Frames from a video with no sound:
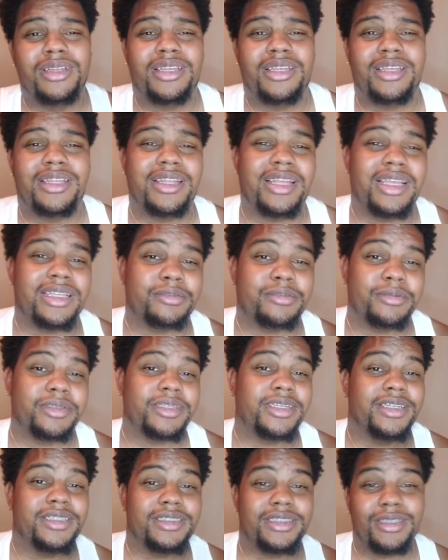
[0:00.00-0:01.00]
And that's
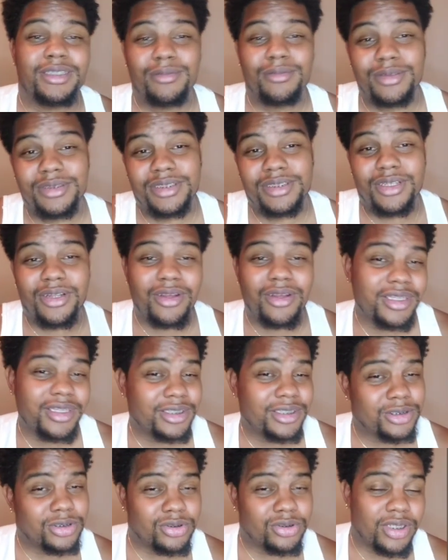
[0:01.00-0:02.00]
because he was in all
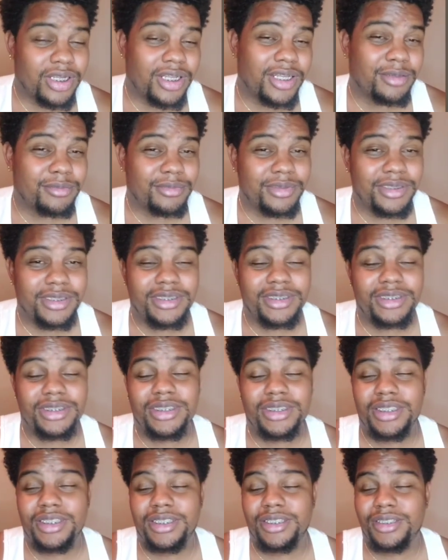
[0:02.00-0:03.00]
this drama and
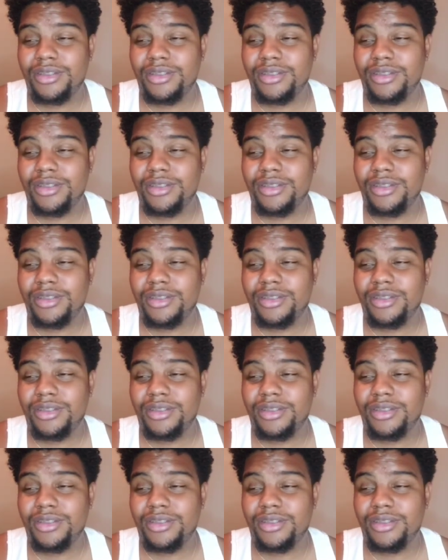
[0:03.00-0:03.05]
shit.